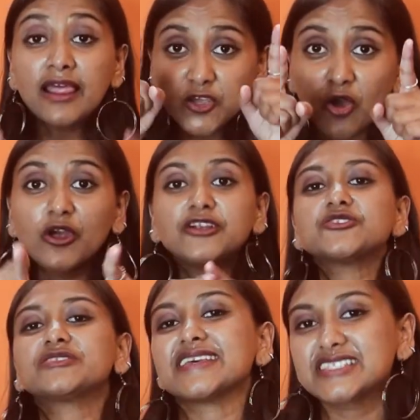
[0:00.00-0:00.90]
you're going
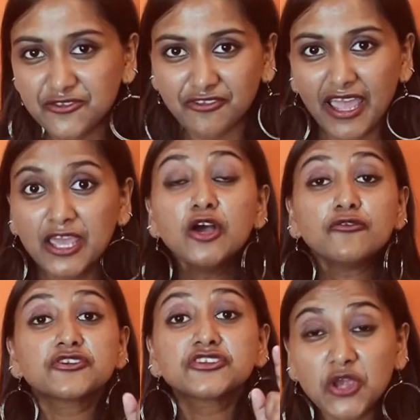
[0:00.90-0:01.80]
to testify
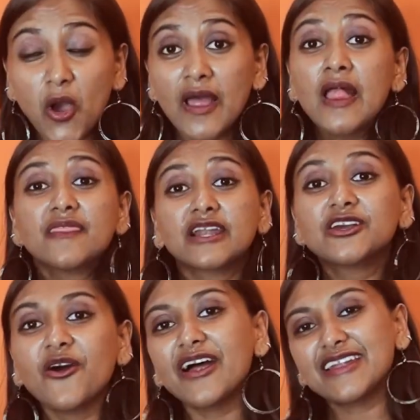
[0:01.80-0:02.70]
for sure that
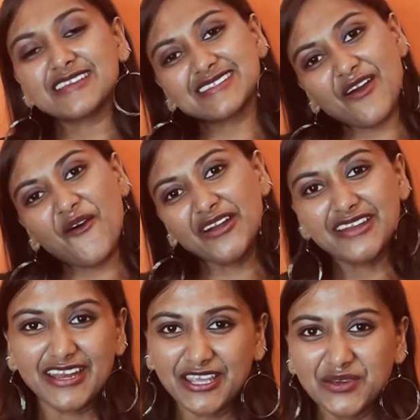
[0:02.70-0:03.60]
God is
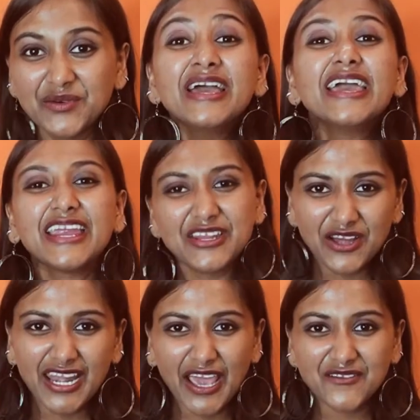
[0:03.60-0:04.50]
honoring you in
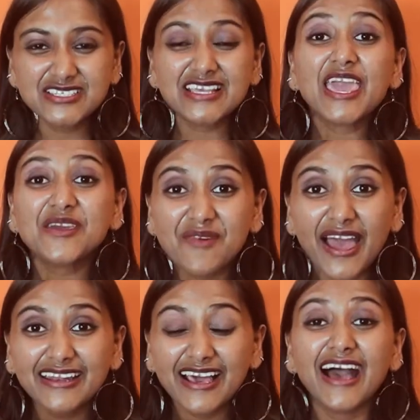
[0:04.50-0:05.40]
your lives.
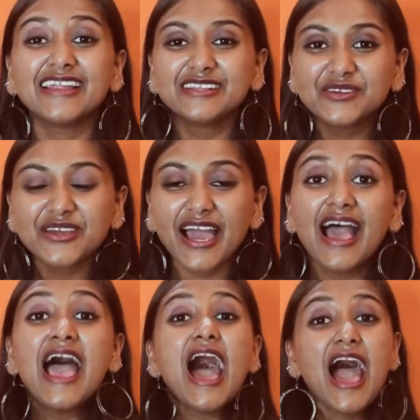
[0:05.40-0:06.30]
Amen. Hallelujah.
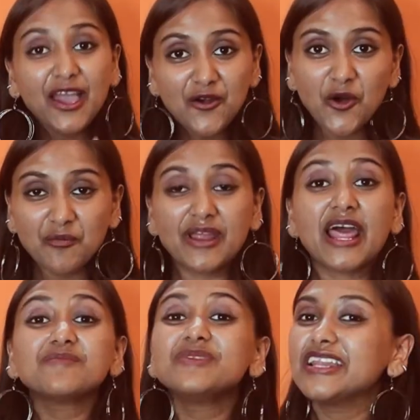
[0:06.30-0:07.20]
I hope and
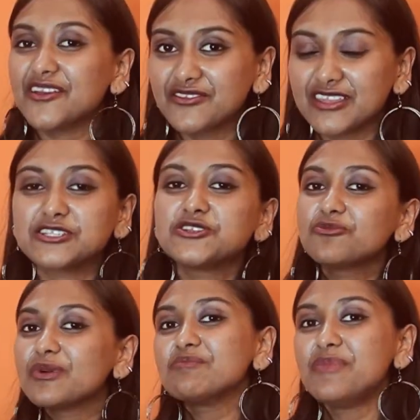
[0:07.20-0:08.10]
I believe that
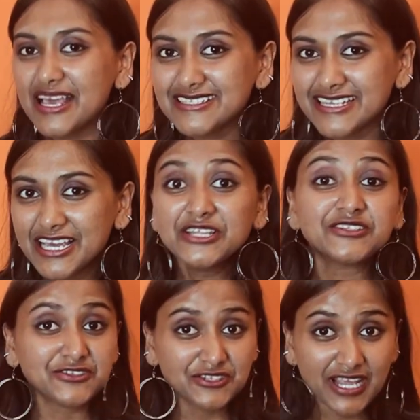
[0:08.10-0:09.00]
you've been blessed
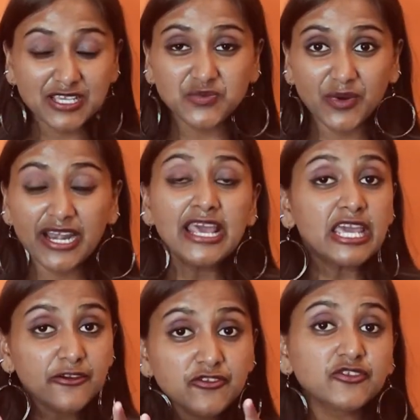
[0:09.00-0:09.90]
through today's word.
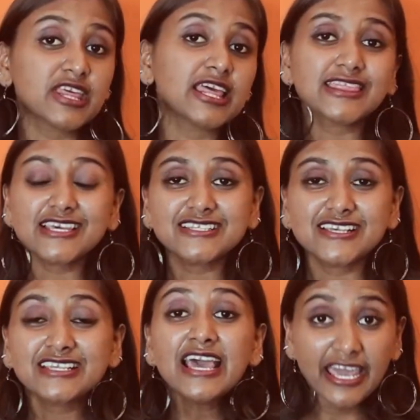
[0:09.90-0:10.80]
If you think this
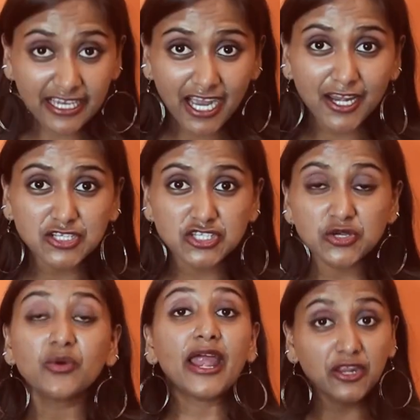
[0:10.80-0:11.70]
has encouraged
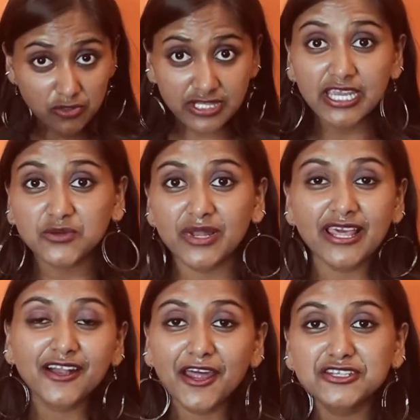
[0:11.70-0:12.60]
you and you think it will
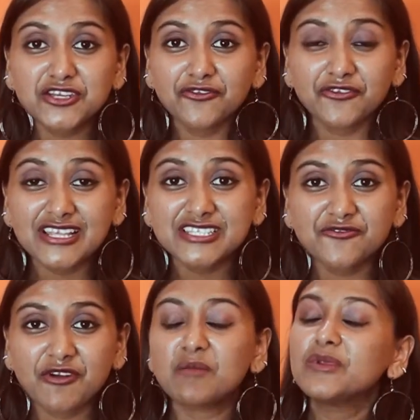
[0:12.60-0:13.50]
encourage your friends
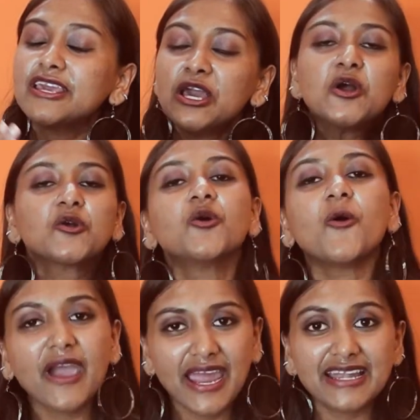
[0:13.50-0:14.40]
and family,
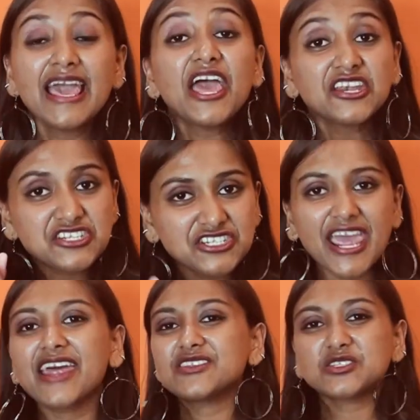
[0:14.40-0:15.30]
go ahead and
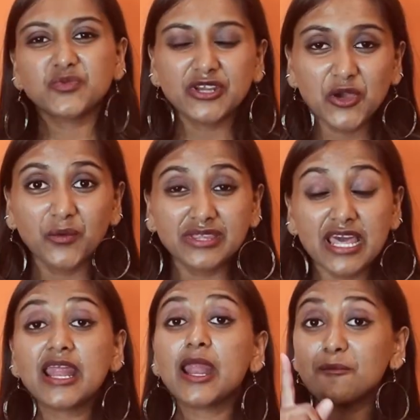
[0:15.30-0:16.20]
share this video with
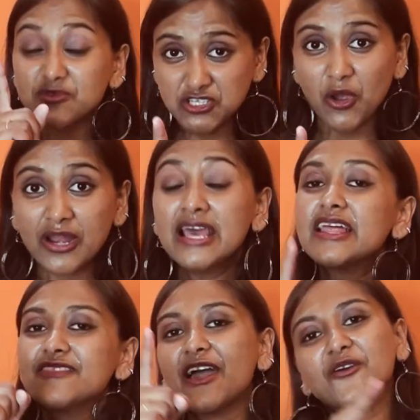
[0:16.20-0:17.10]
them, and I'm sure
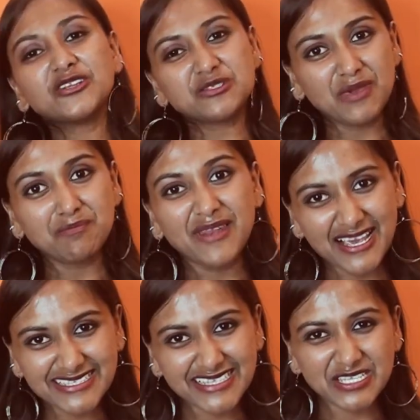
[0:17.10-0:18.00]
they're going to be
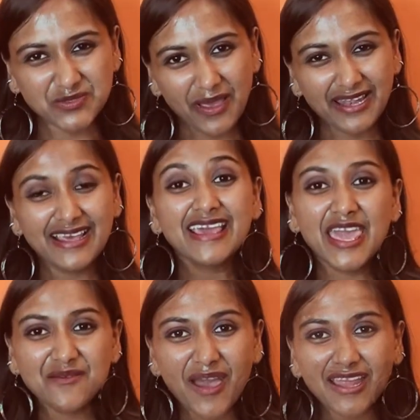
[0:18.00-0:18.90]
blessed as well.
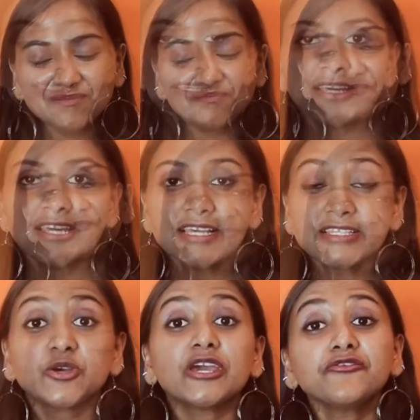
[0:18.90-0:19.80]
Amen.
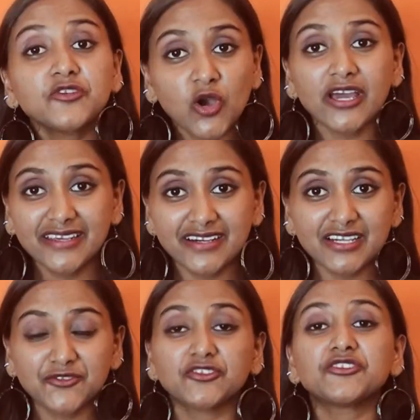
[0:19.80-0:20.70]
So if you're
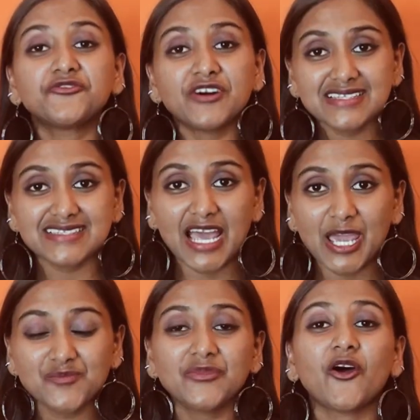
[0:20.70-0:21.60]
here for the first
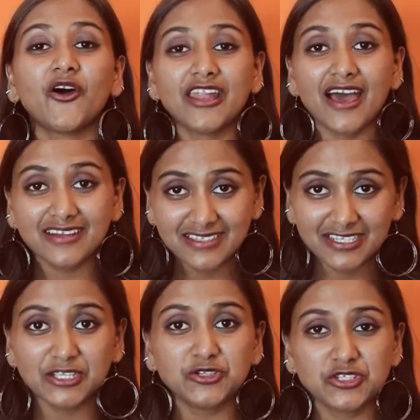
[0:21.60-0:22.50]
time on our
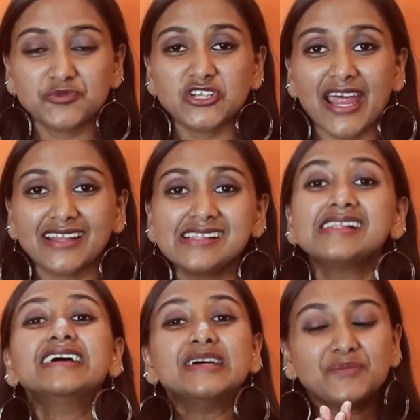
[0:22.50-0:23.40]
YouTube channel,
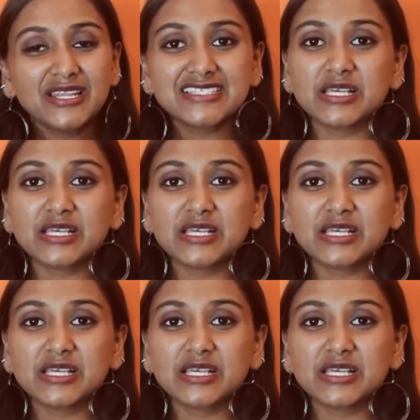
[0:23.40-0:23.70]
please